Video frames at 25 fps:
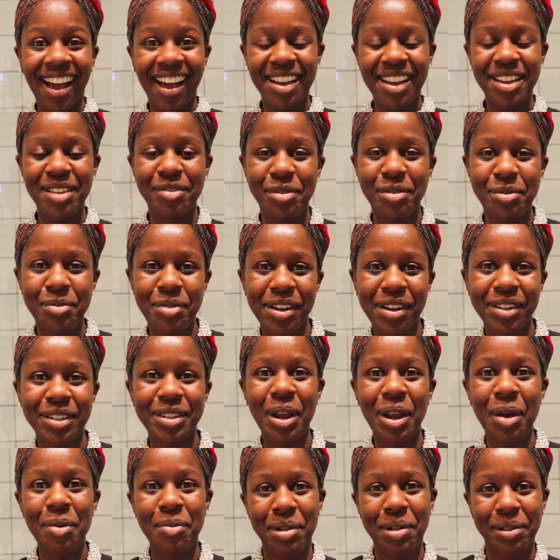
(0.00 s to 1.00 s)
Hi
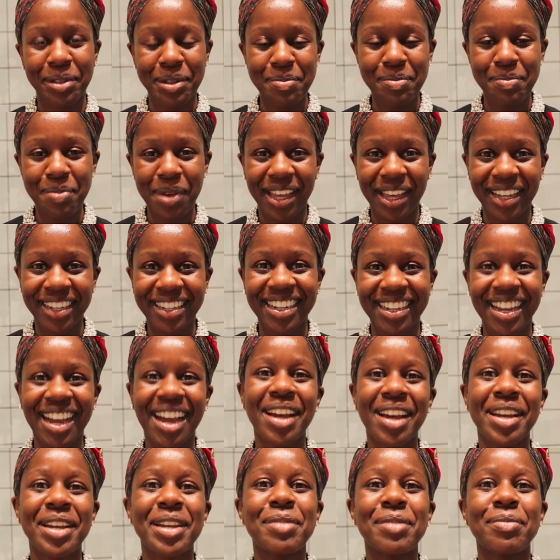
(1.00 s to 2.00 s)
everyone, welcome back.
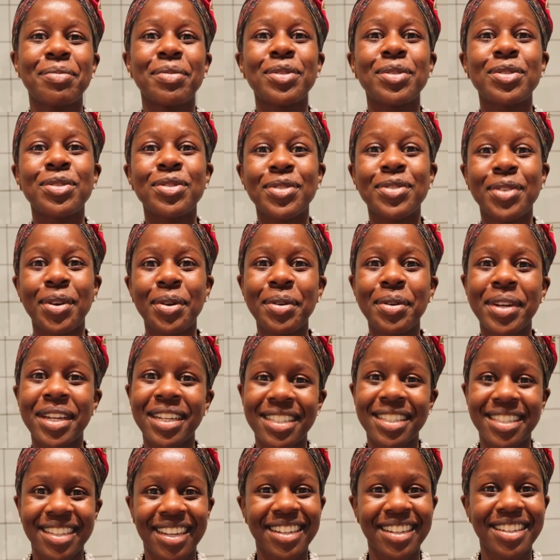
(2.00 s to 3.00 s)
I am so
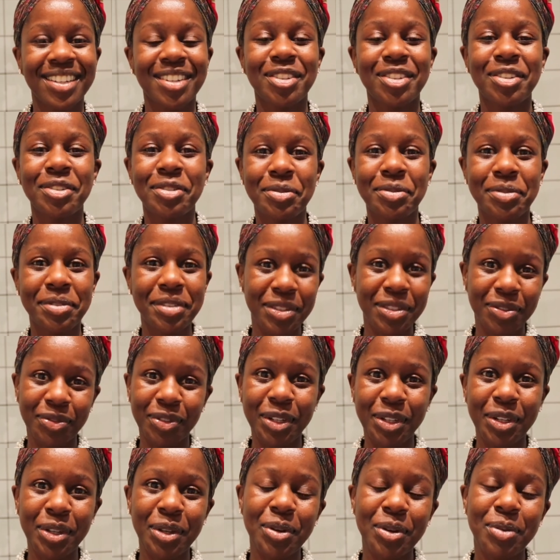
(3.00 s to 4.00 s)
excited to do this
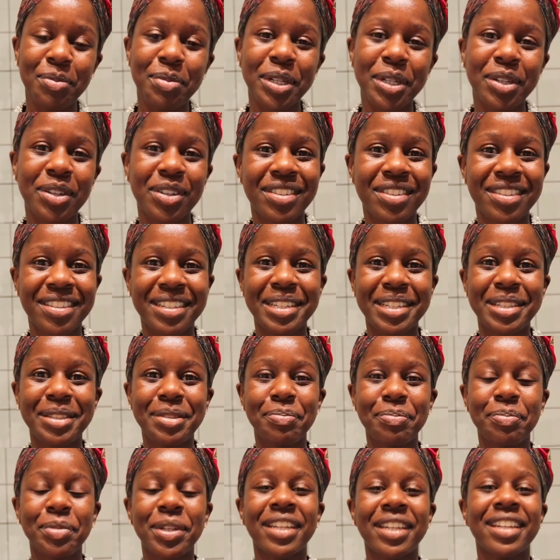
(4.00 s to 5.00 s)
video because
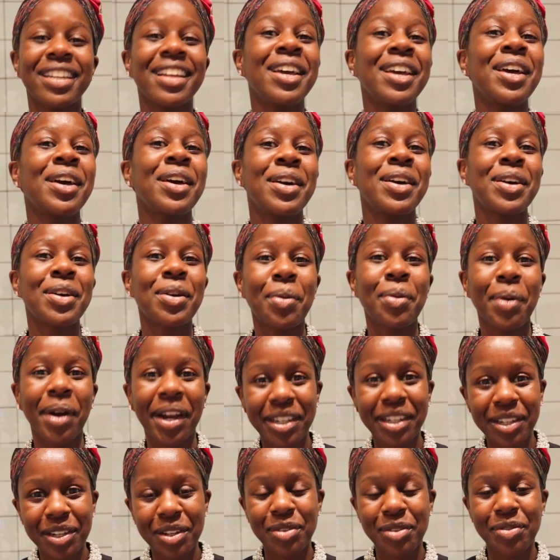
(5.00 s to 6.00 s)
it's been
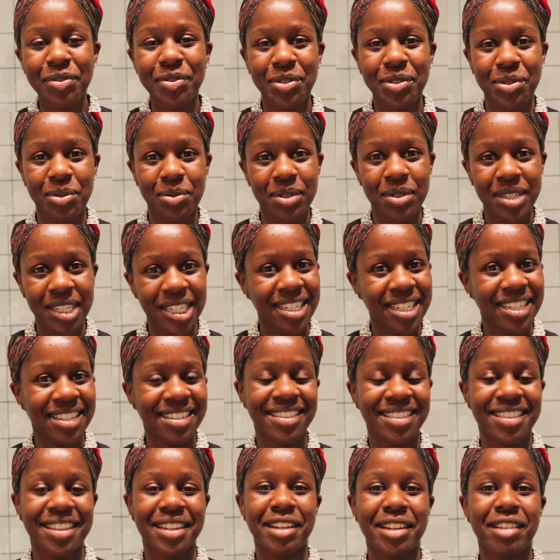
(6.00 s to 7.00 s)
quite a few
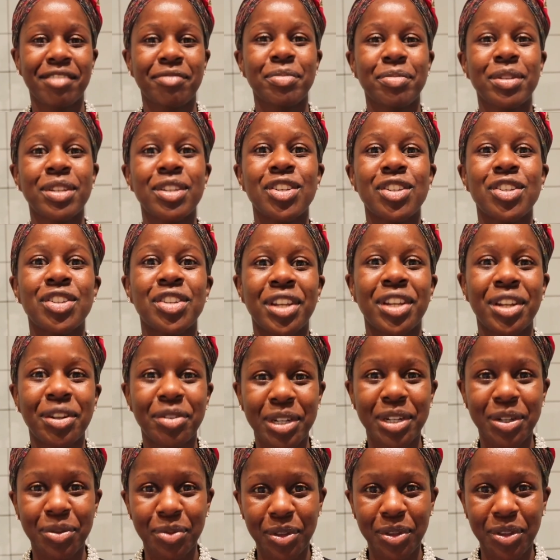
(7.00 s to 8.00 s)
years that I've been
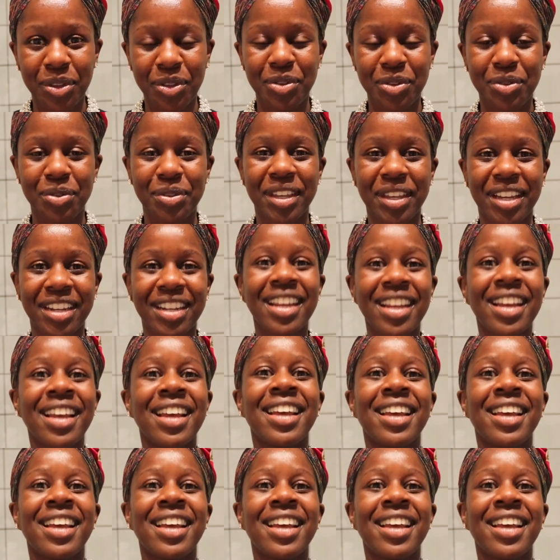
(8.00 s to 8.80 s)
sharing with you that